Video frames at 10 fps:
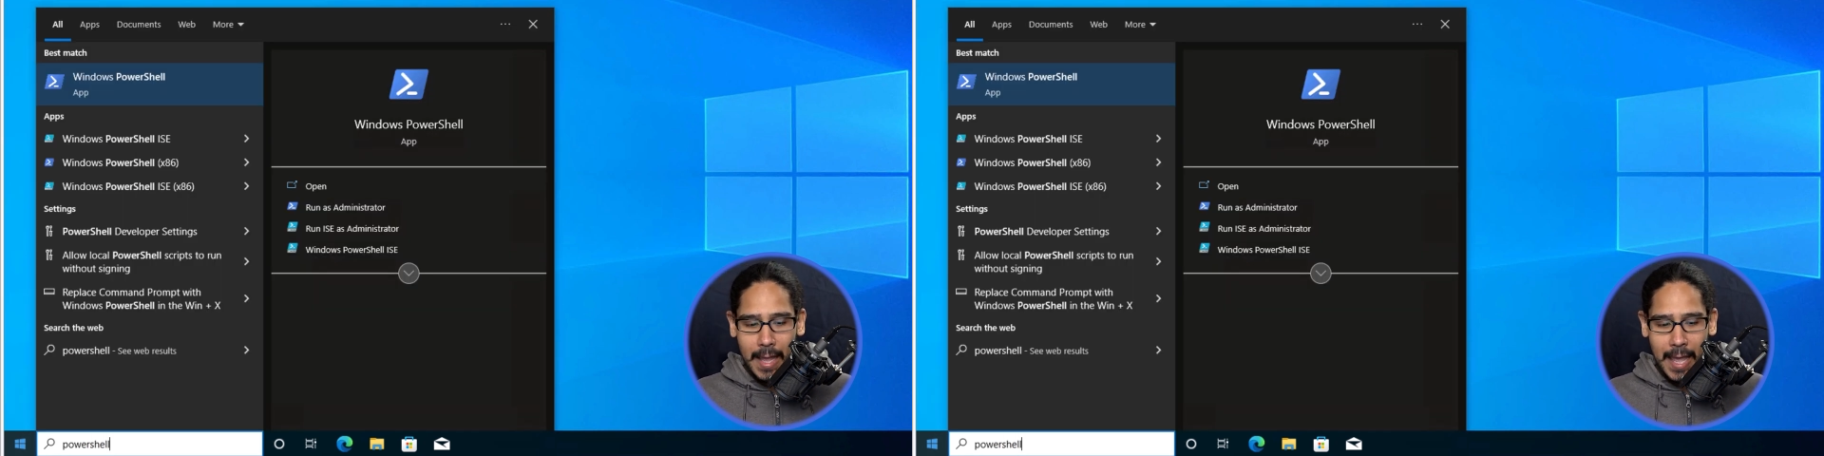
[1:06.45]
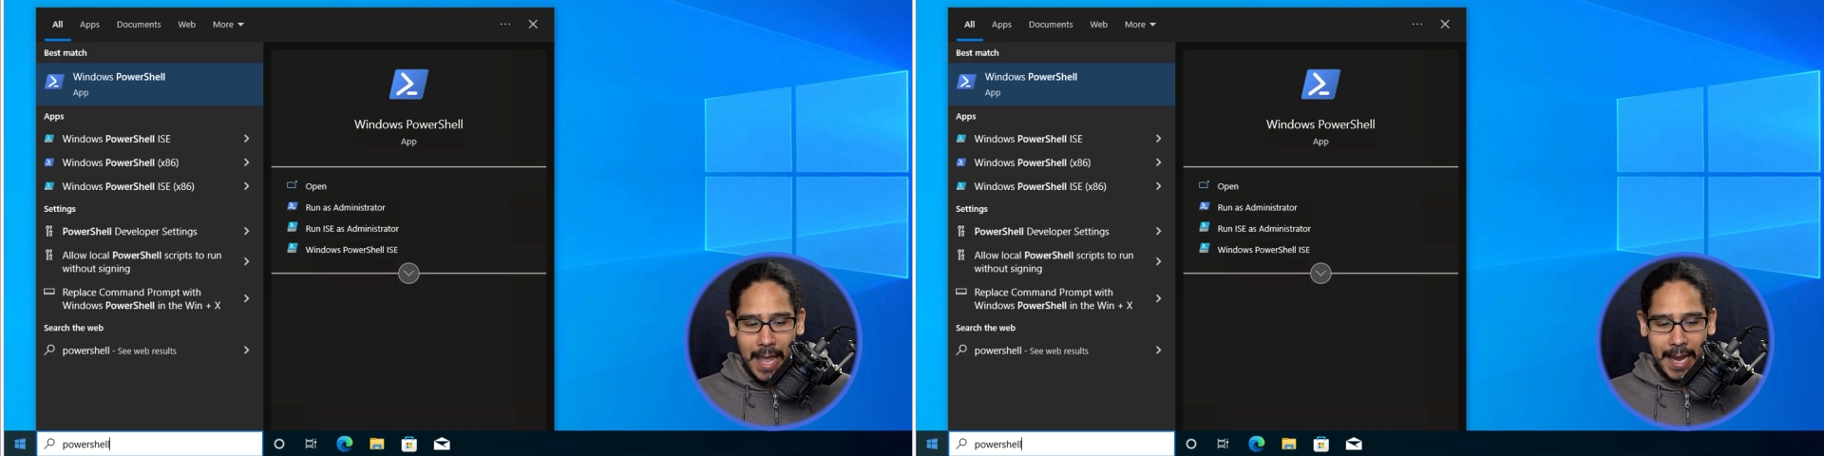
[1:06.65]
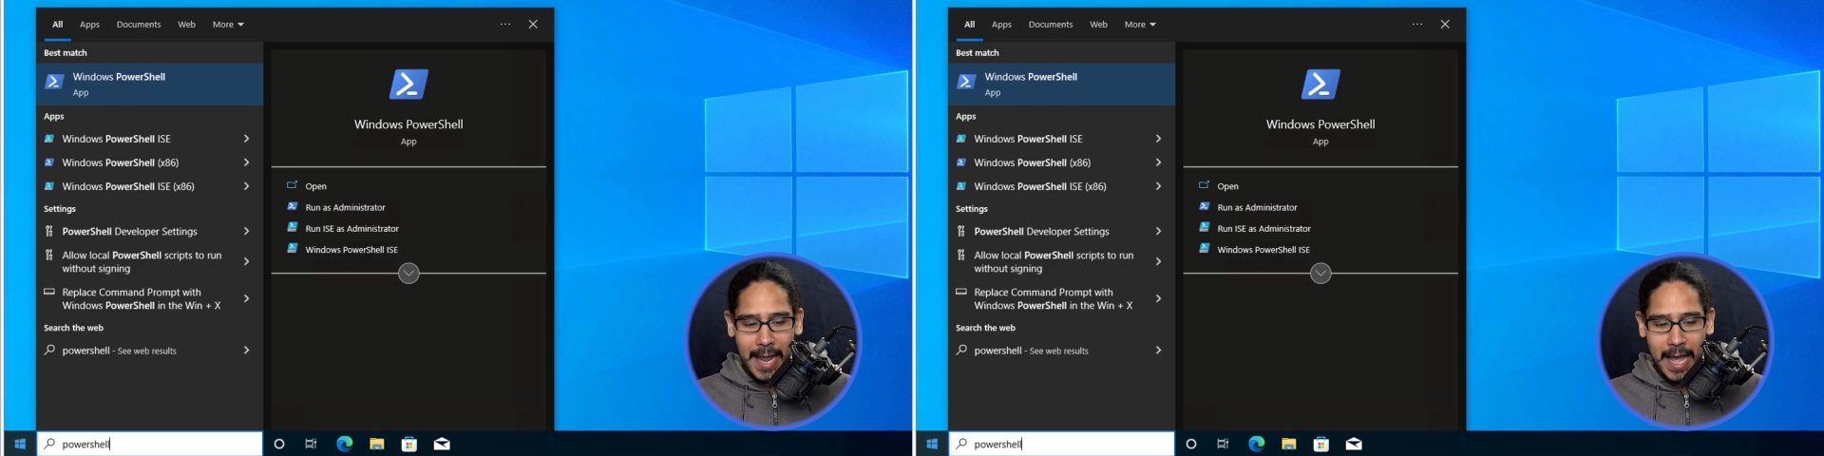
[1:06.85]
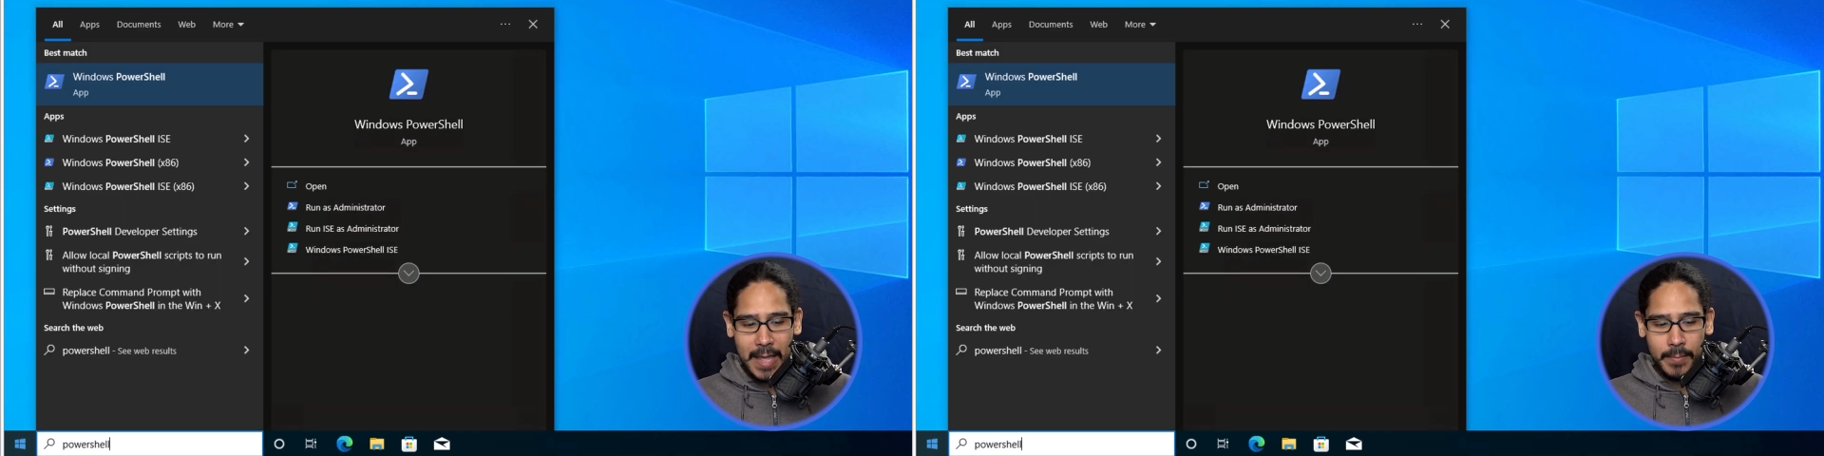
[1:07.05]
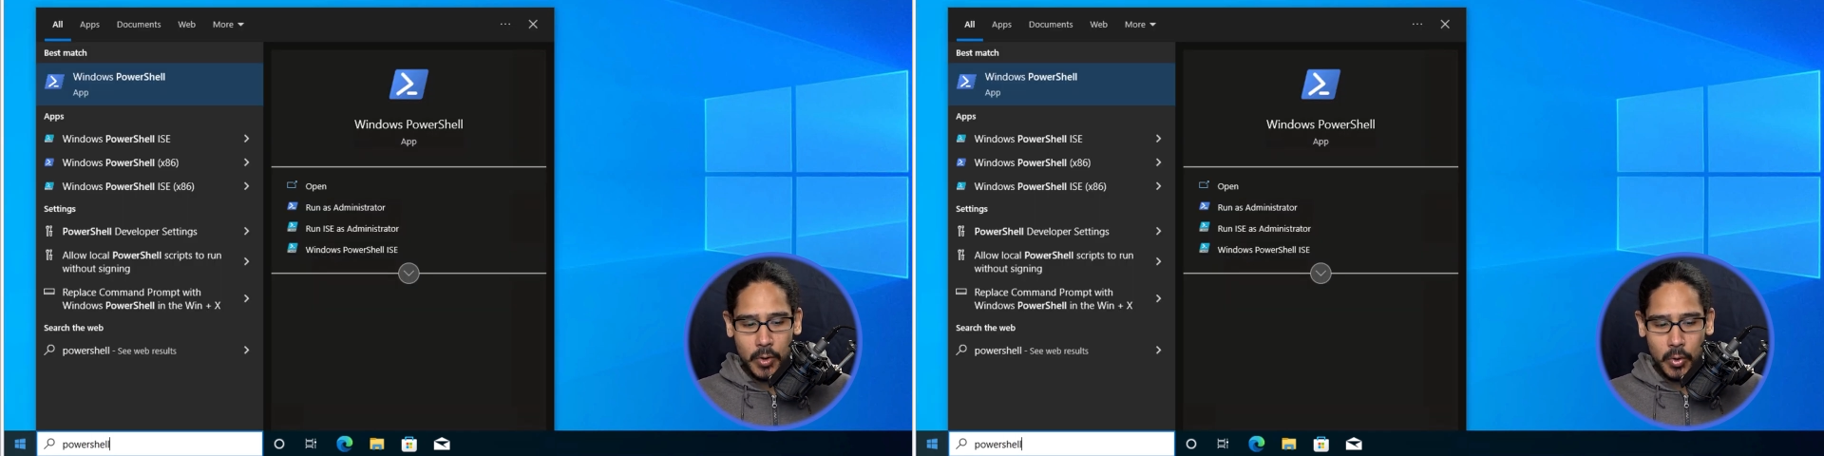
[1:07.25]
and I
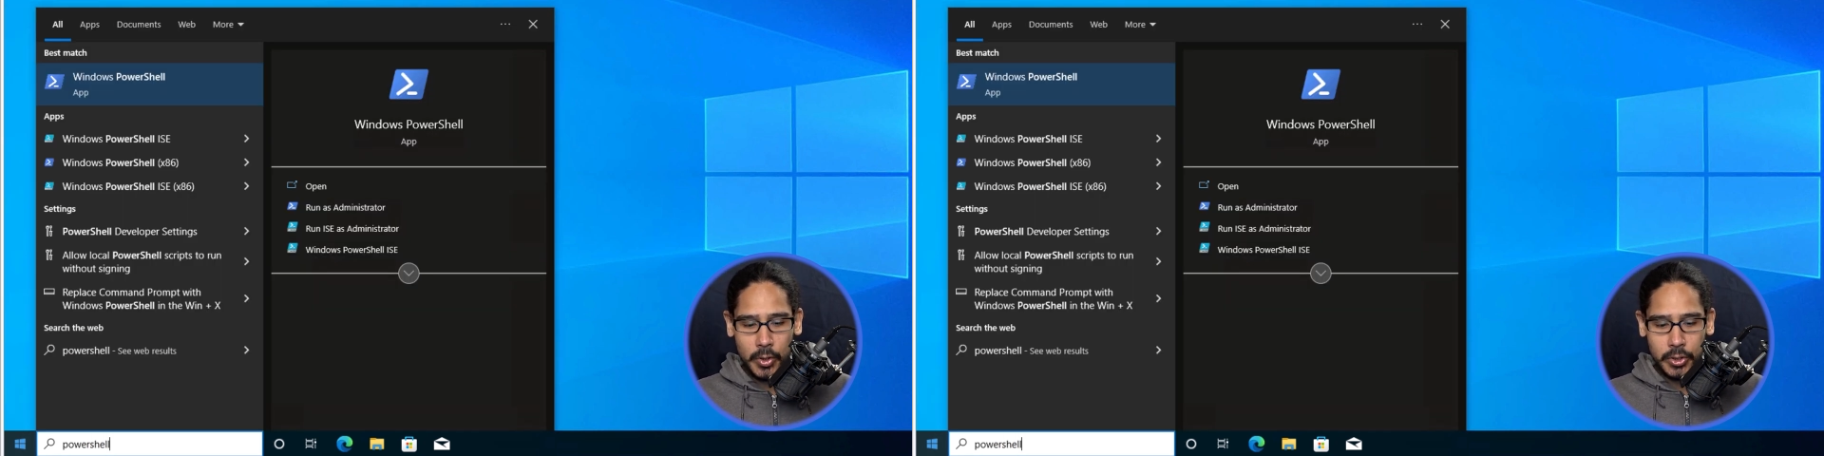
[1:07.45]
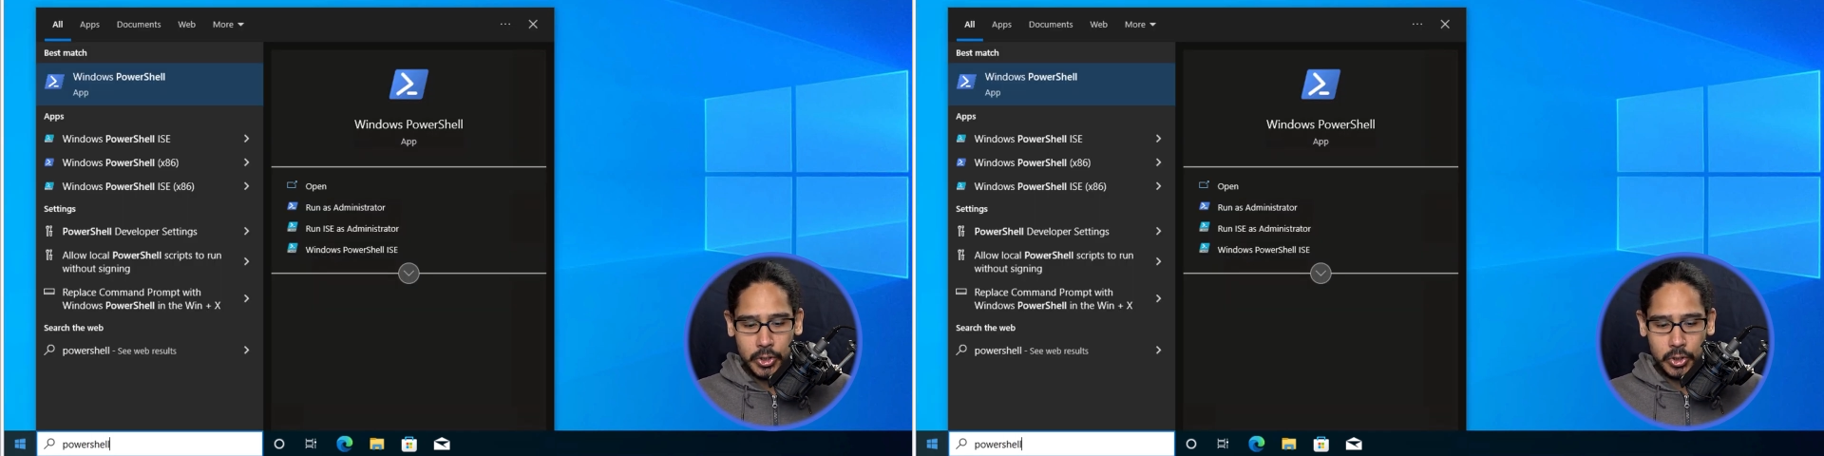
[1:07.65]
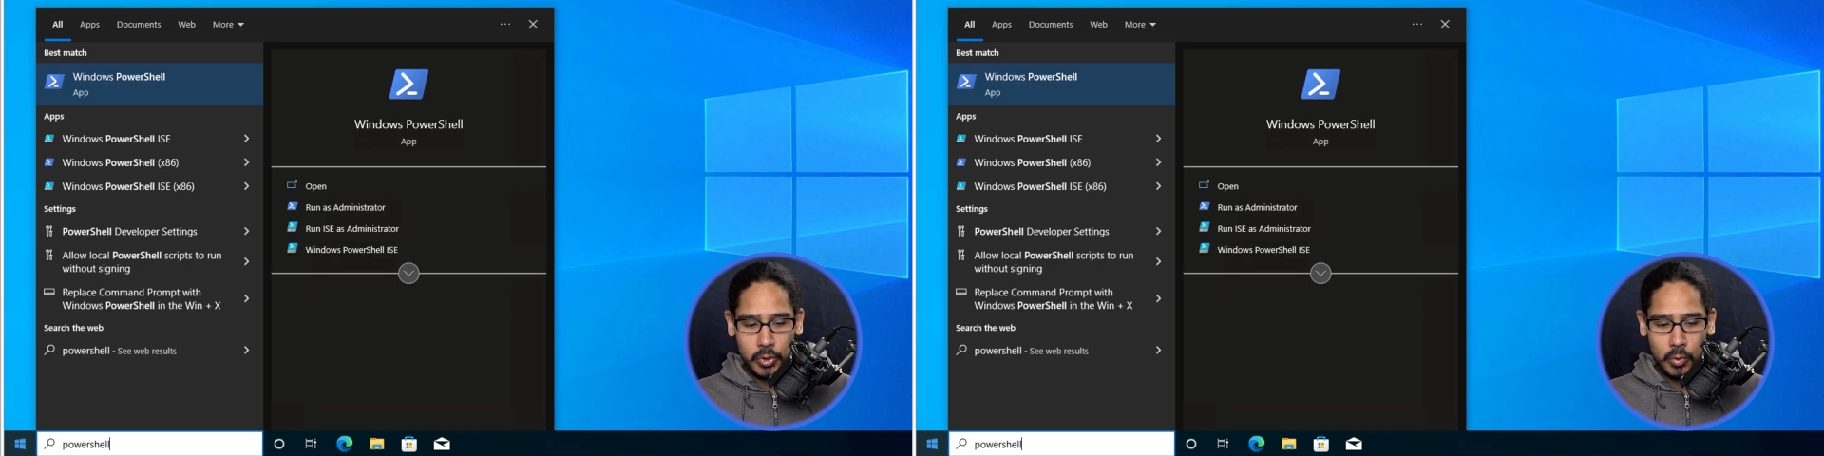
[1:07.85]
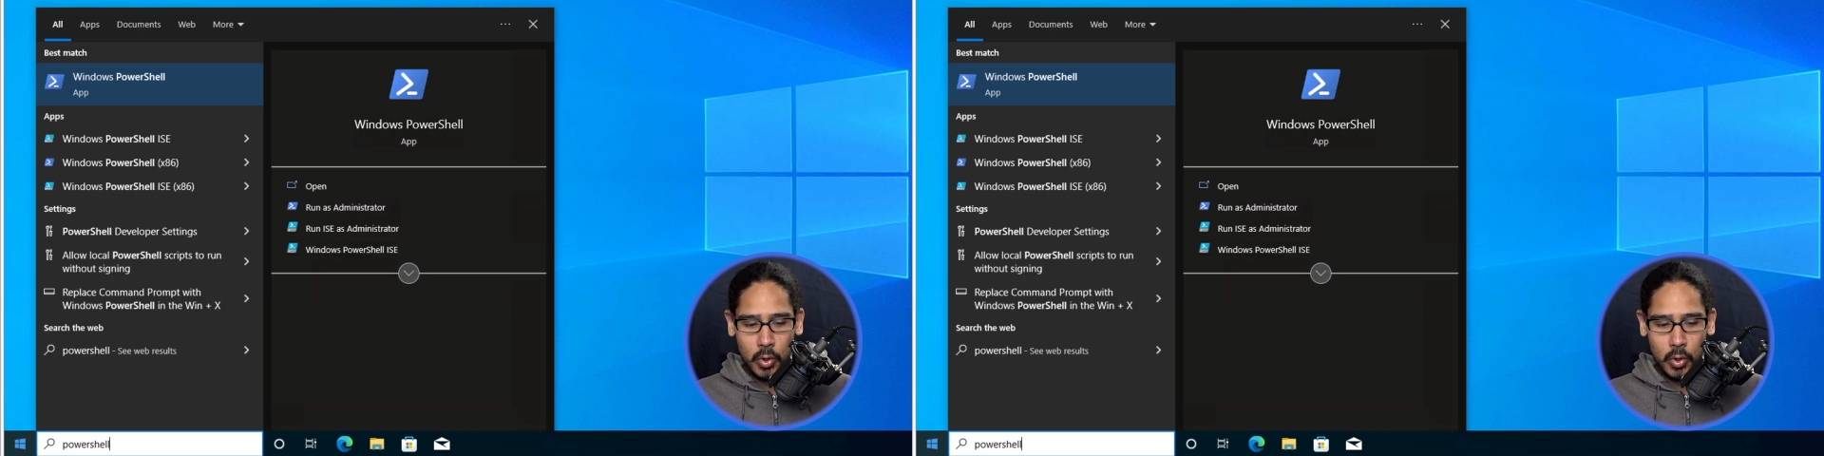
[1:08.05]
am going to